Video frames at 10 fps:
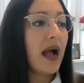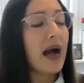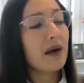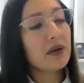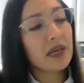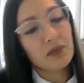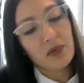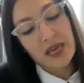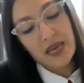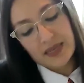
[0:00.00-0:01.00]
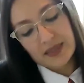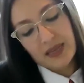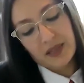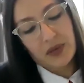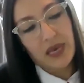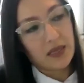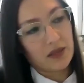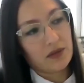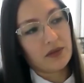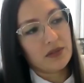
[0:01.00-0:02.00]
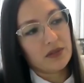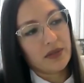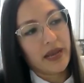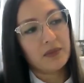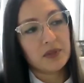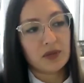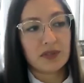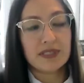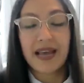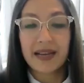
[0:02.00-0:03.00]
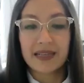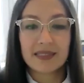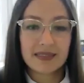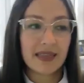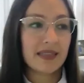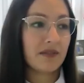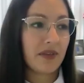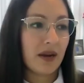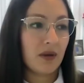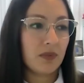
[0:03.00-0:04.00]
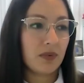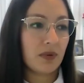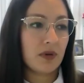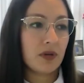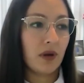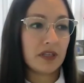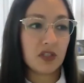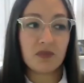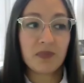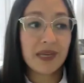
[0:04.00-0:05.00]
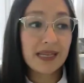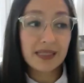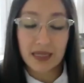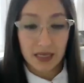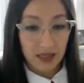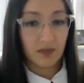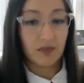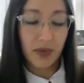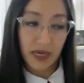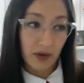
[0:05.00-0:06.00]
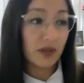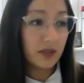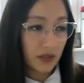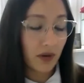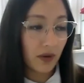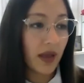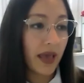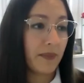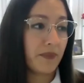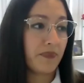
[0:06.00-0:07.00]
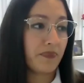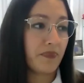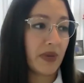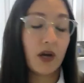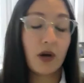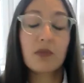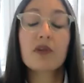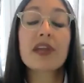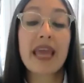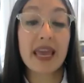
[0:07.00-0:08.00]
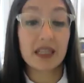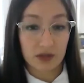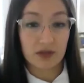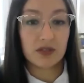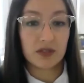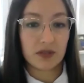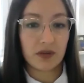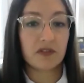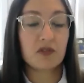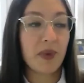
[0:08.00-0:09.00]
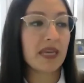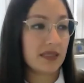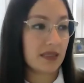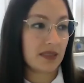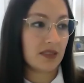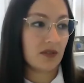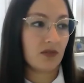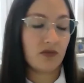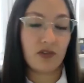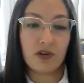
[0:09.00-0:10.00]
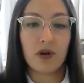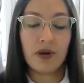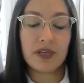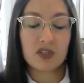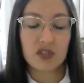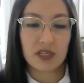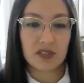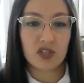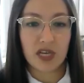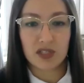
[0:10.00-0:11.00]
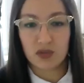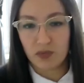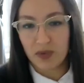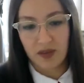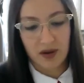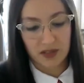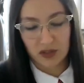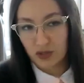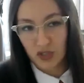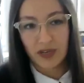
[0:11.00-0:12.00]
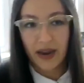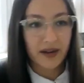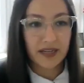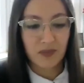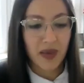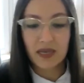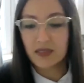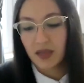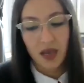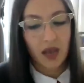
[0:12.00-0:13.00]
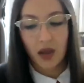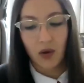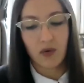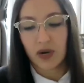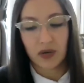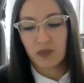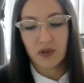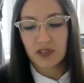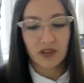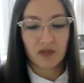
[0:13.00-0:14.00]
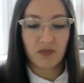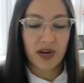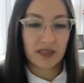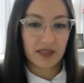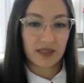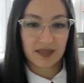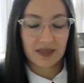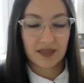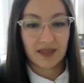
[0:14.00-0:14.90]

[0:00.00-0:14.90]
how can we as educators help students access and develop knowledge ability, but also um, become creators of spaces for knowledge exchange, whether a social learning space or a community of practice?